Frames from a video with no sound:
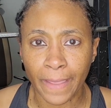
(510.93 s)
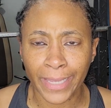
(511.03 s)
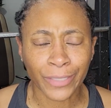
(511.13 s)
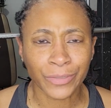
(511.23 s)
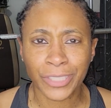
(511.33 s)

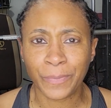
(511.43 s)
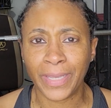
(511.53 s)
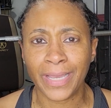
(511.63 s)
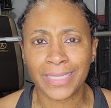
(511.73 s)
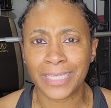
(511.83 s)
You know, just
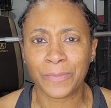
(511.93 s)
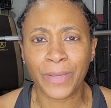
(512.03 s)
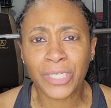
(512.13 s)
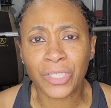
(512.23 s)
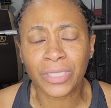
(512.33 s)
because,
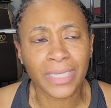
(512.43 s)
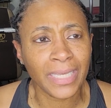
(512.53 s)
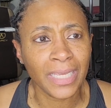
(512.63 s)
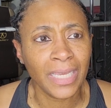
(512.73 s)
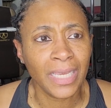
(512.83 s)
especially
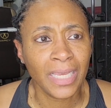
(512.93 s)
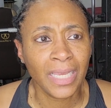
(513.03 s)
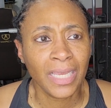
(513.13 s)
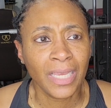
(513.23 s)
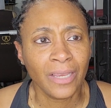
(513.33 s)

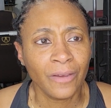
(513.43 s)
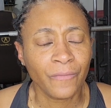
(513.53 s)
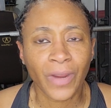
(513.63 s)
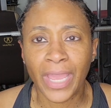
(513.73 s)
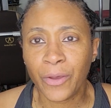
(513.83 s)

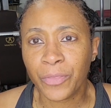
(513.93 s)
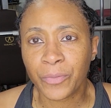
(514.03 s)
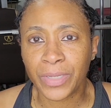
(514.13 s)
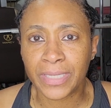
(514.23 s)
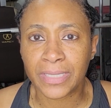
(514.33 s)
for health
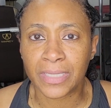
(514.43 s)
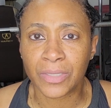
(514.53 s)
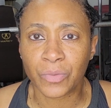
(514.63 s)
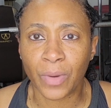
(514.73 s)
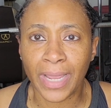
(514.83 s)
reasons,
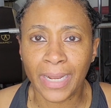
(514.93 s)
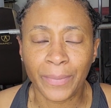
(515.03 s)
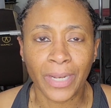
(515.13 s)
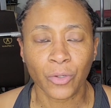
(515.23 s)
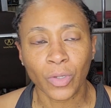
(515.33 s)
right? I
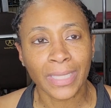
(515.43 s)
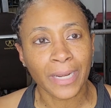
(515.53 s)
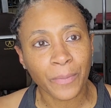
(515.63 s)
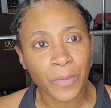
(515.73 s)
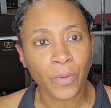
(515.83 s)
mean, I know a lot
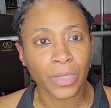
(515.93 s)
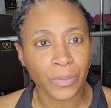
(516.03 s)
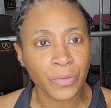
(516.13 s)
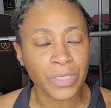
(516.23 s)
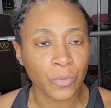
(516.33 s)
of people are
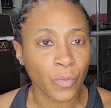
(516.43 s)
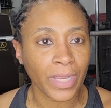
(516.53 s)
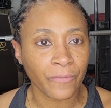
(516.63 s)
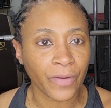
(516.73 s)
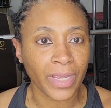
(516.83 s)
losing
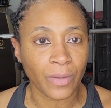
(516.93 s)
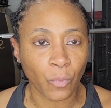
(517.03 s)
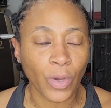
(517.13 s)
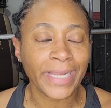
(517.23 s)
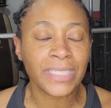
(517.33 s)
weight for
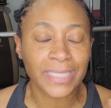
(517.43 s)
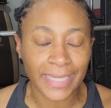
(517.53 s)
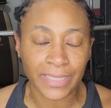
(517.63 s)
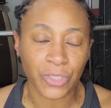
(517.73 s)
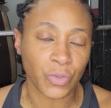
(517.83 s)
wanting to
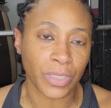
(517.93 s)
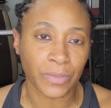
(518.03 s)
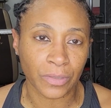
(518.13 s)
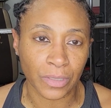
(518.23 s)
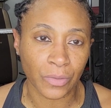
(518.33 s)
take this drug
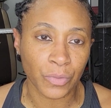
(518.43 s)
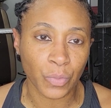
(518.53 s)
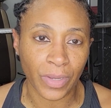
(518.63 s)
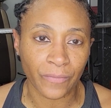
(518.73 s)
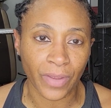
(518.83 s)
to lose
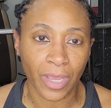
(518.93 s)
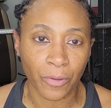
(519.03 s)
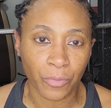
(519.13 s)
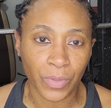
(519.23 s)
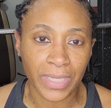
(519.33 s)
weight for
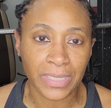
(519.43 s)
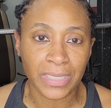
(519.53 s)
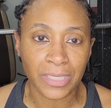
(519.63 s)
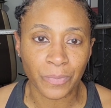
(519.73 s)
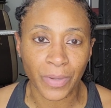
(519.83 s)
health
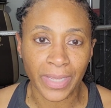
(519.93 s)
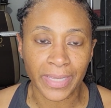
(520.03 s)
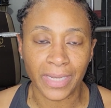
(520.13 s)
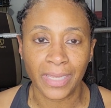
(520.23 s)
reasons, but